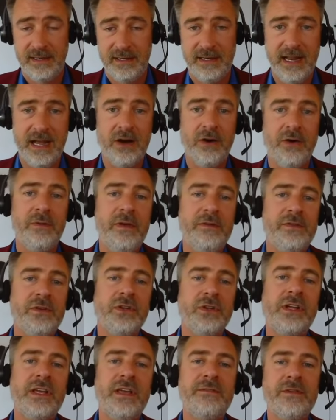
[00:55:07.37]
Now, if you're
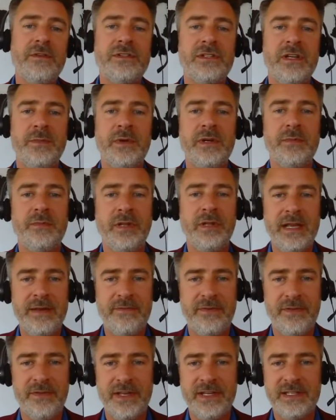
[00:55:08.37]
looking for someone to blame
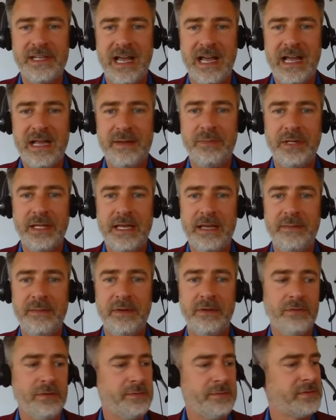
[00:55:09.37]
for this,
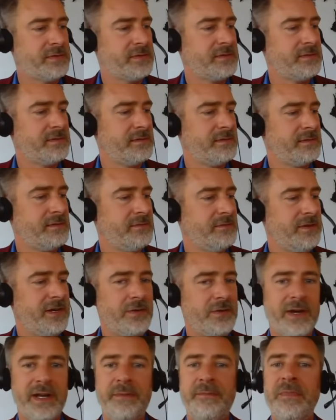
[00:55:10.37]
oops, wrong
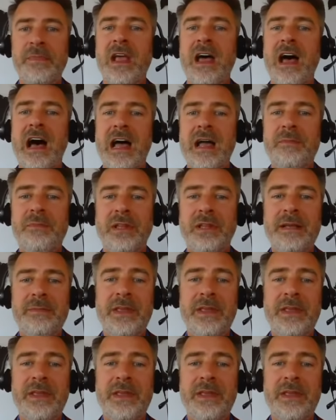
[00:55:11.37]
way. I blame